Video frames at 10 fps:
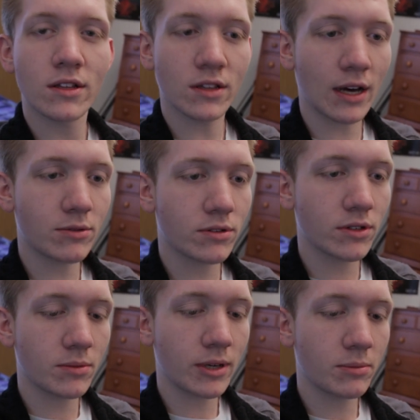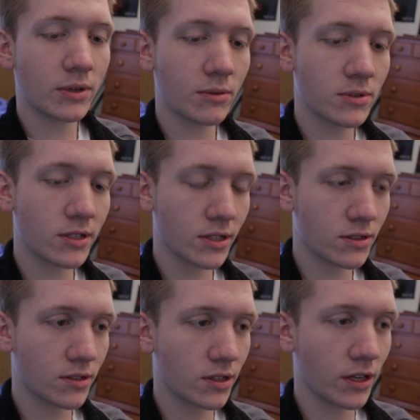Live stream, APM
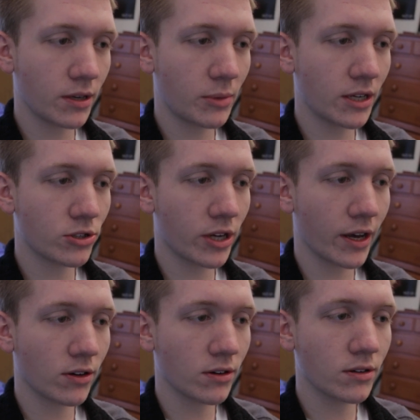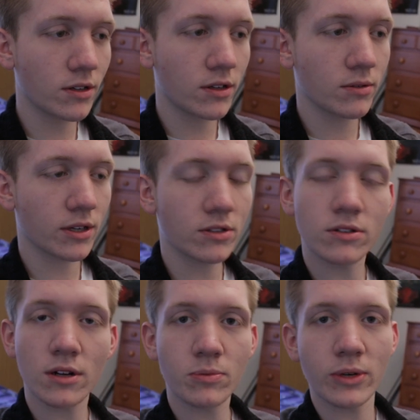CST, main channel. Gonna
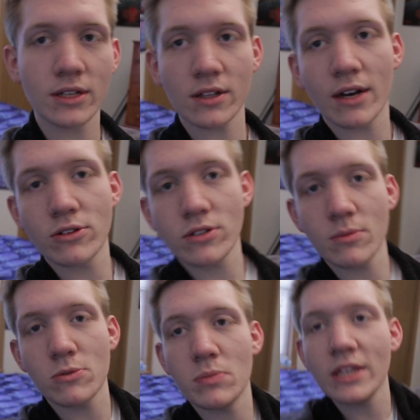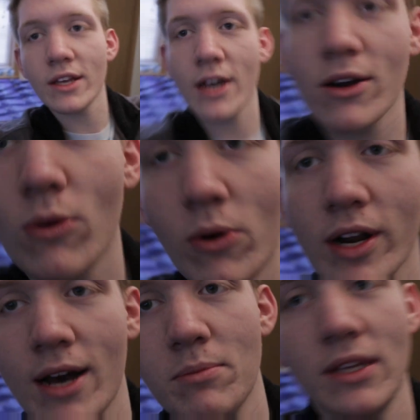start up weekly live streams. Be there or
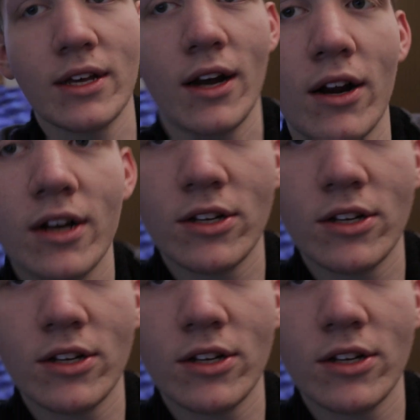not be there.